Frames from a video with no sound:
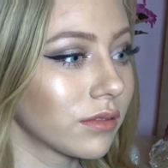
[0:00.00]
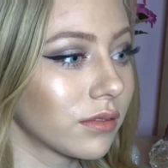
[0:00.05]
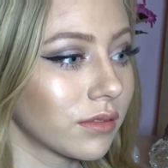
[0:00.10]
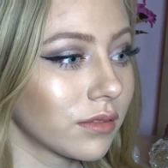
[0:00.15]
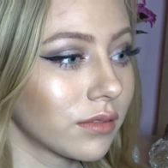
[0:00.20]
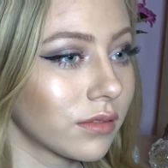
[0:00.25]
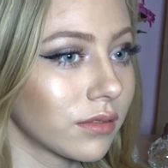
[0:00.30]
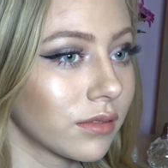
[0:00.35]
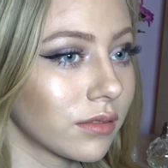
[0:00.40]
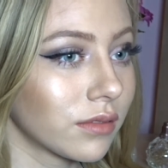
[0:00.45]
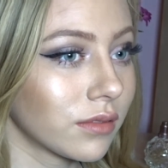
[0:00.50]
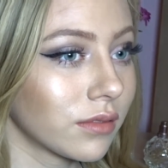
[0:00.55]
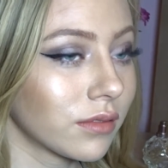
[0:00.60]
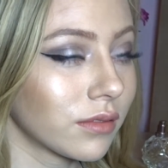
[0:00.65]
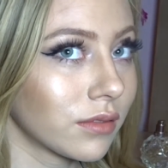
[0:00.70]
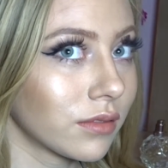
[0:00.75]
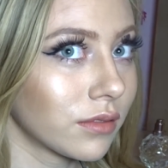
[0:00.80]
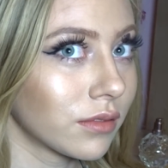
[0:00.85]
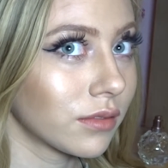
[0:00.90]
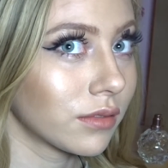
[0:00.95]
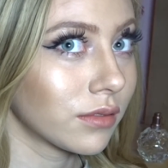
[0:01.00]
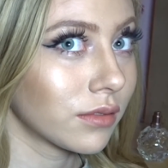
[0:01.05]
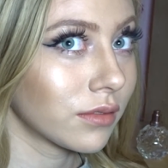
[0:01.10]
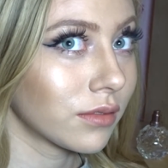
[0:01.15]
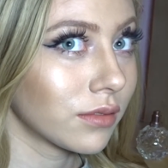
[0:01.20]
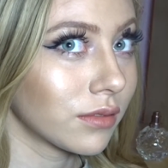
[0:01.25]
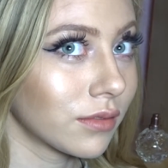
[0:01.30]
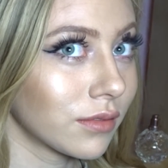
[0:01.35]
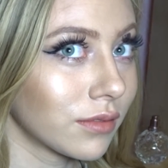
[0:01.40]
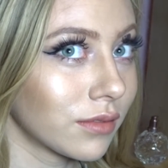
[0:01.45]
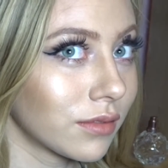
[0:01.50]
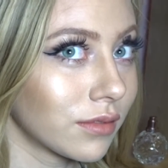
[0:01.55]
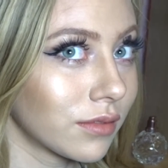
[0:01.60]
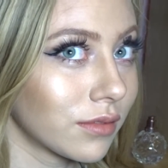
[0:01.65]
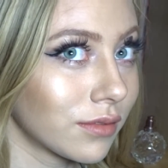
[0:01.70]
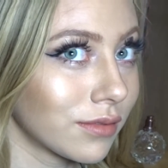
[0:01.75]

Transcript: No one is speaking in this clip.